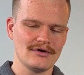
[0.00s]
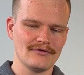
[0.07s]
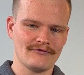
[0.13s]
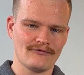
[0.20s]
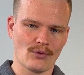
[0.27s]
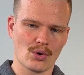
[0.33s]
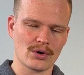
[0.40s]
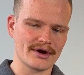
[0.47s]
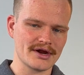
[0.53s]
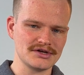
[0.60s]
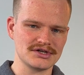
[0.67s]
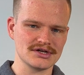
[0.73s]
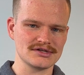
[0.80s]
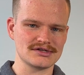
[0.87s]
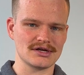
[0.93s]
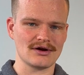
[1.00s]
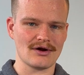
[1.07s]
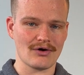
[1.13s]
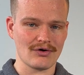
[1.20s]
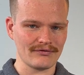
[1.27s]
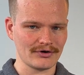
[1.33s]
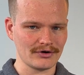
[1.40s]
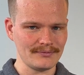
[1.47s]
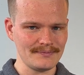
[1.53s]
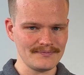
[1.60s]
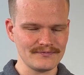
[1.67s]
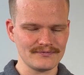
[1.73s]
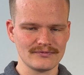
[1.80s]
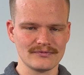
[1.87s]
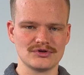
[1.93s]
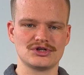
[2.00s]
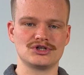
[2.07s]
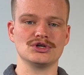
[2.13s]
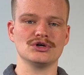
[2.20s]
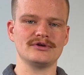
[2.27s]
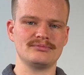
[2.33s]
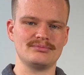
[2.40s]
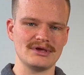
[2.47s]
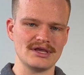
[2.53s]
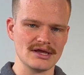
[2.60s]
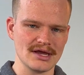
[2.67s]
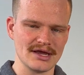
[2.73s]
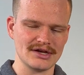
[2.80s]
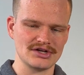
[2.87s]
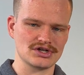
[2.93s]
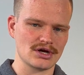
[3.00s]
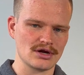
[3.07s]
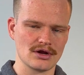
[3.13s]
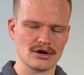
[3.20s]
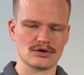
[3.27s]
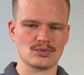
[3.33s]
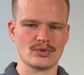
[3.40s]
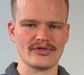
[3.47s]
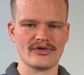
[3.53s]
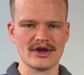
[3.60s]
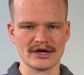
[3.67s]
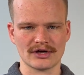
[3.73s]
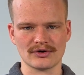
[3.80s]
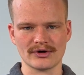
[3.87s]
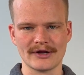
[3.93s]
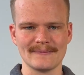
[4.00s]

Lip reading: 4 inches and over should be engineered with hickory.